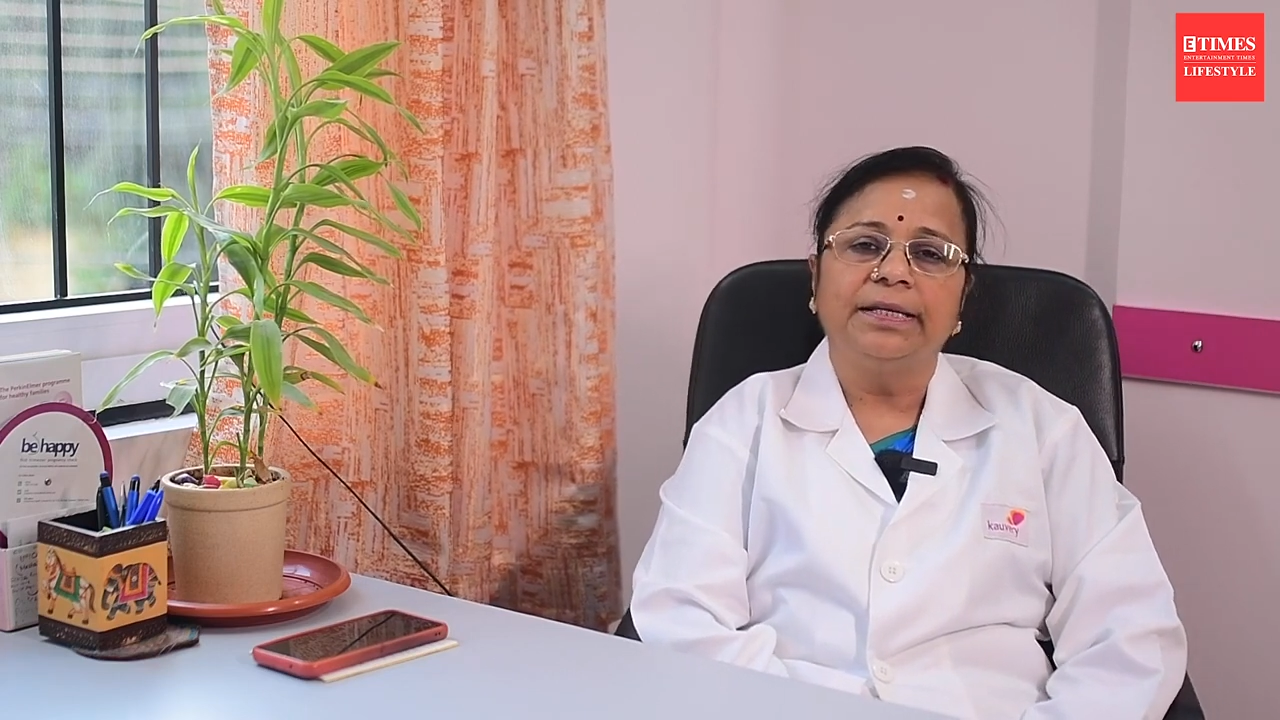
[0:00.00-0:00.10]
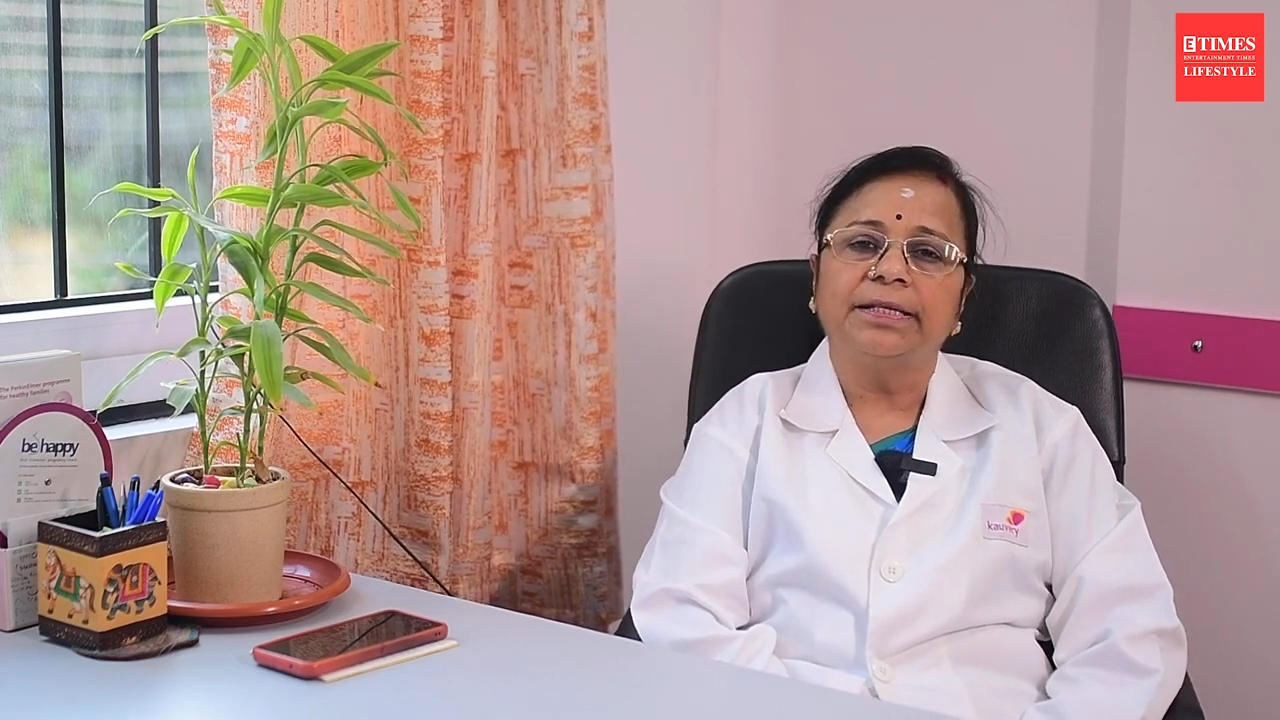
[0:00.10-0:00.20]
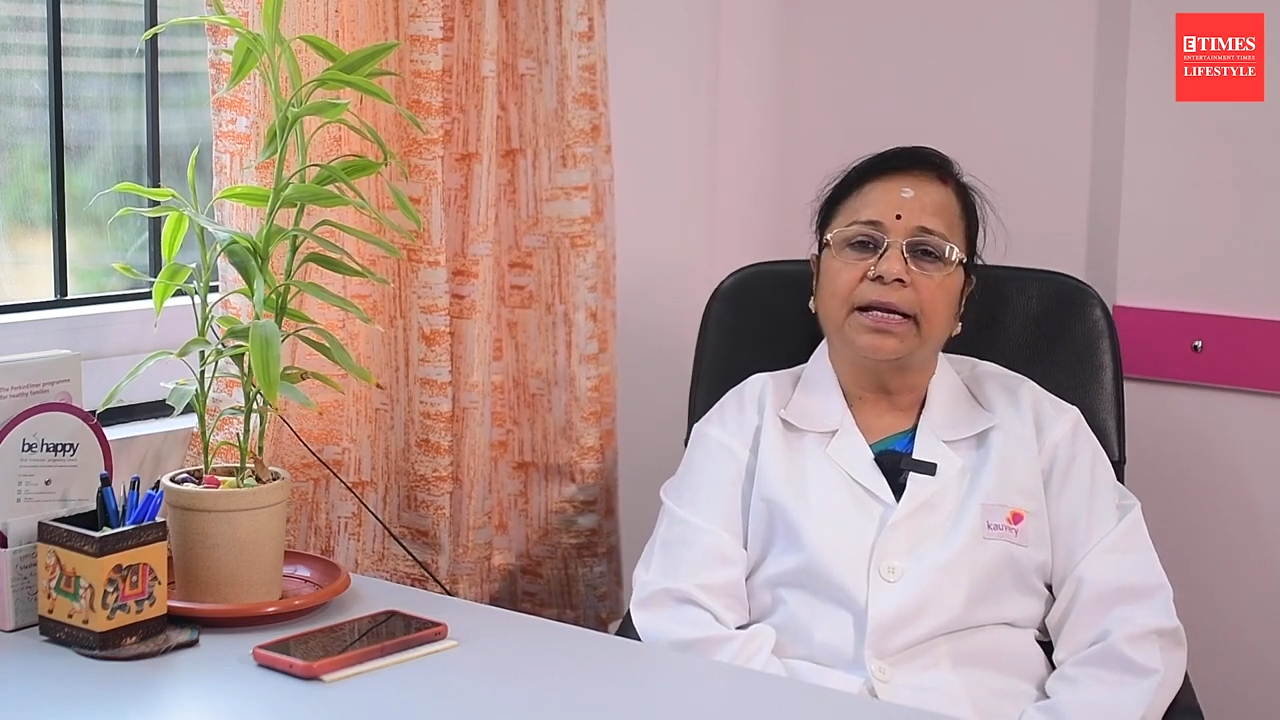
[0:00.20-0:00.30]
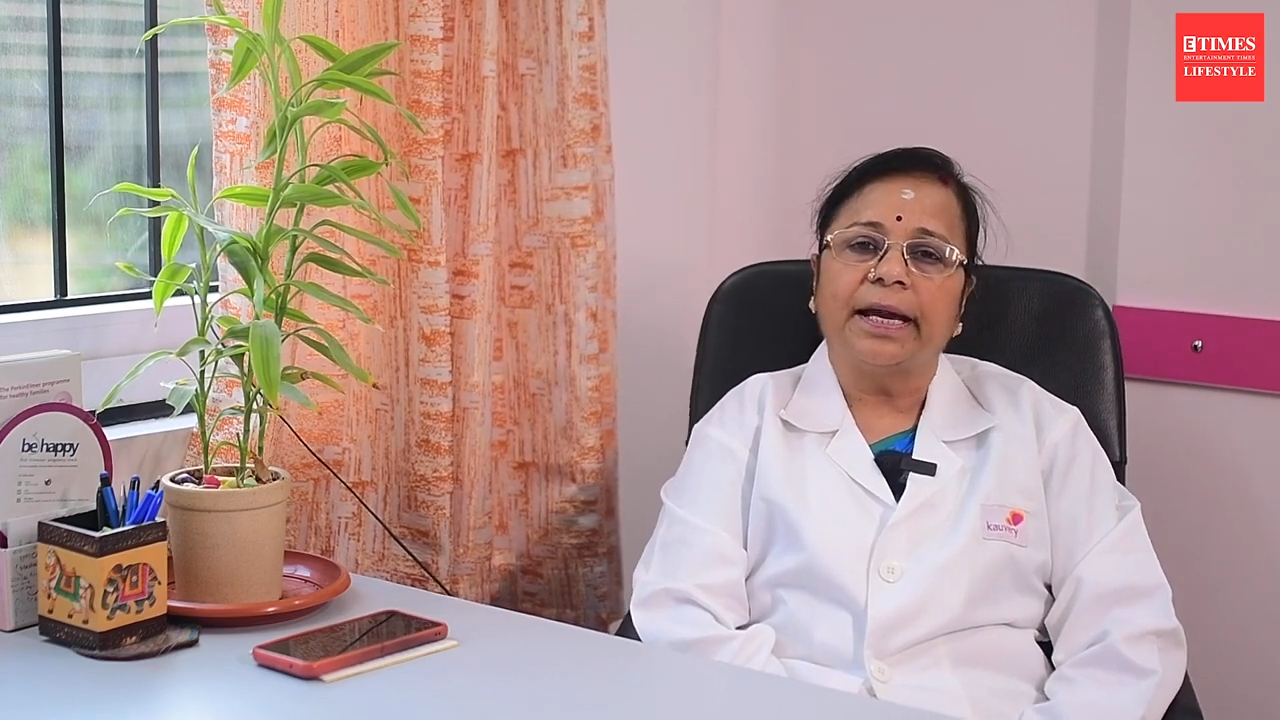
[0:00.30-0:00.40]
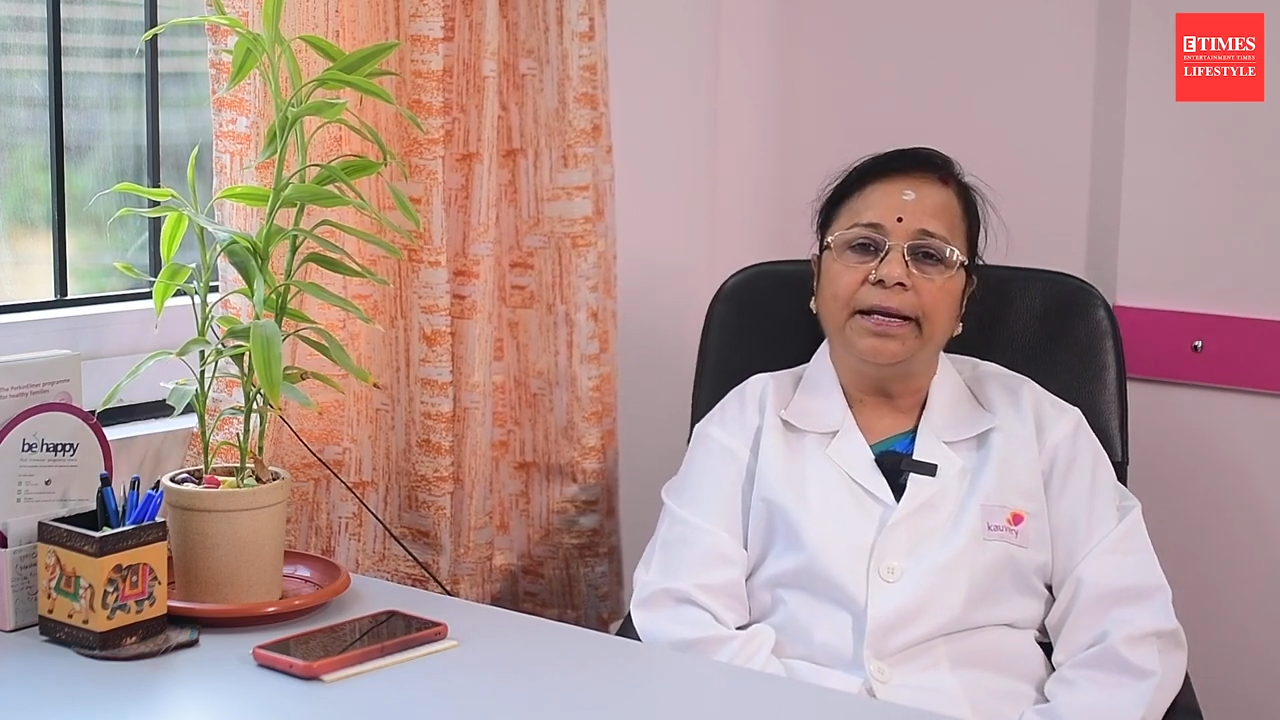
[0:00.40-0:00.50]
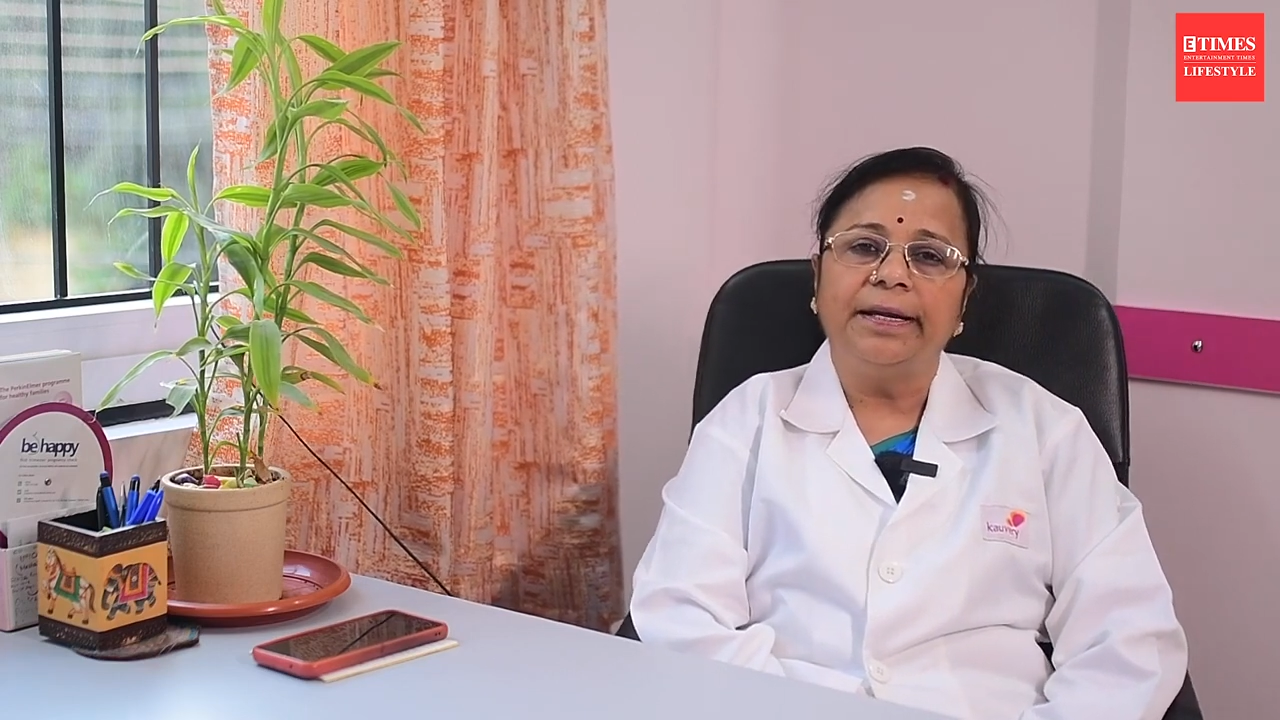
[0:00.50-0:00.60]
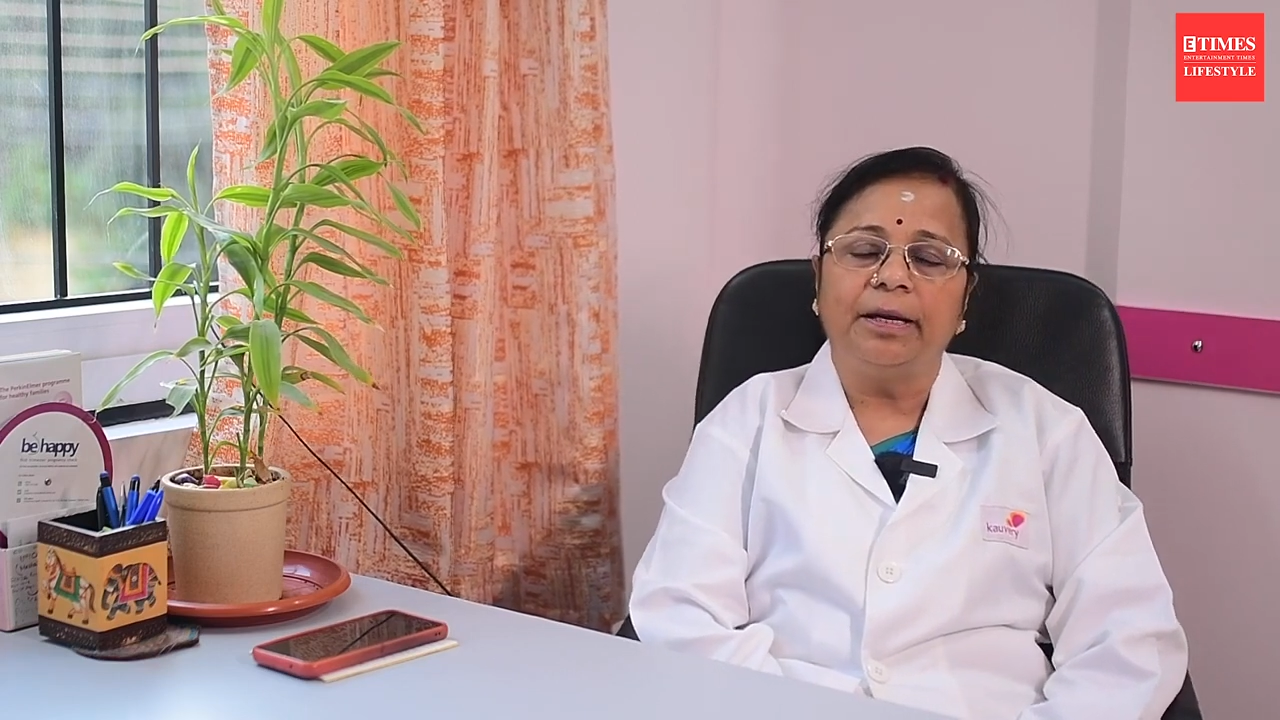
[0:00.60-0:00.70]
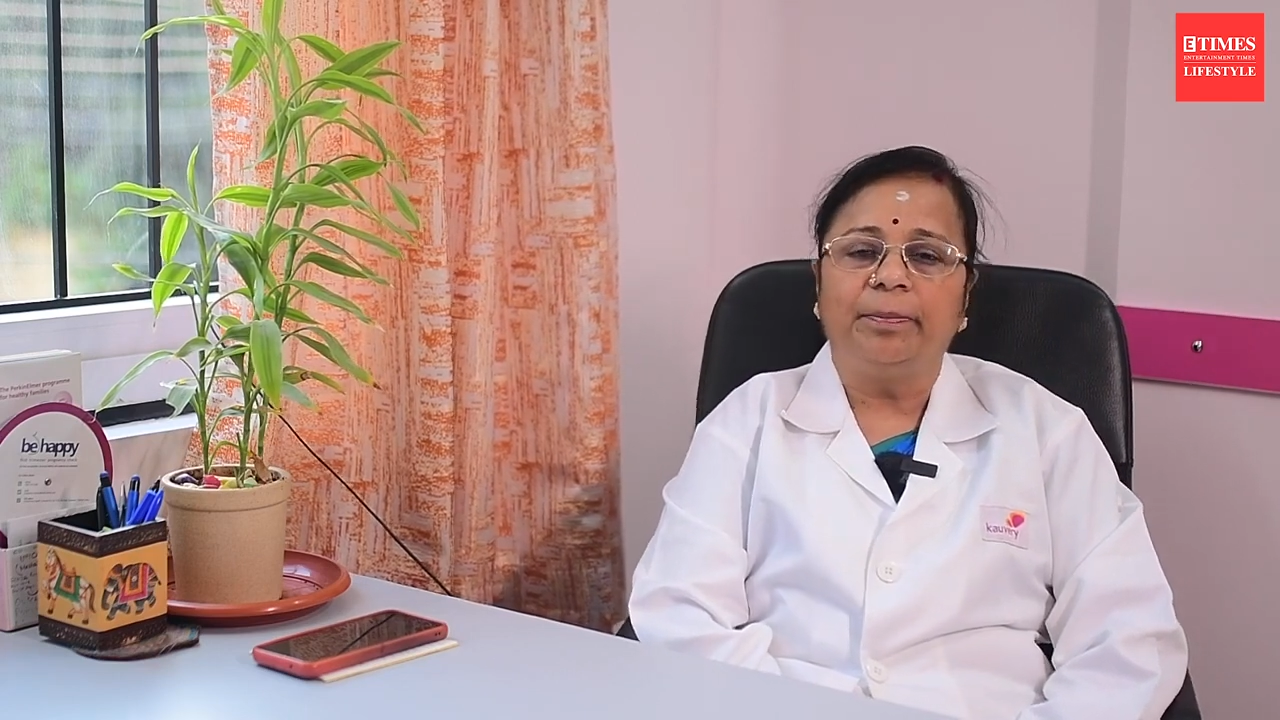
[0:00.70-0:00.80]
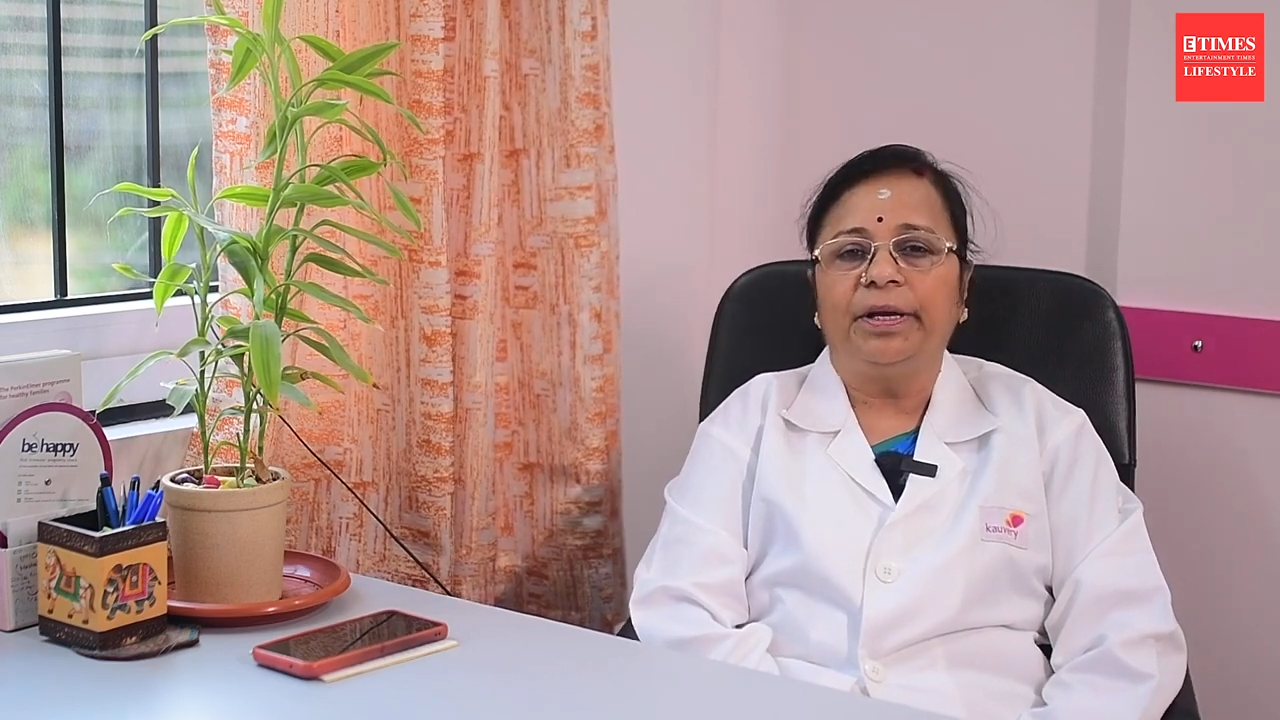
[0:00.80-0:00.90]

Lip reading: is an ideal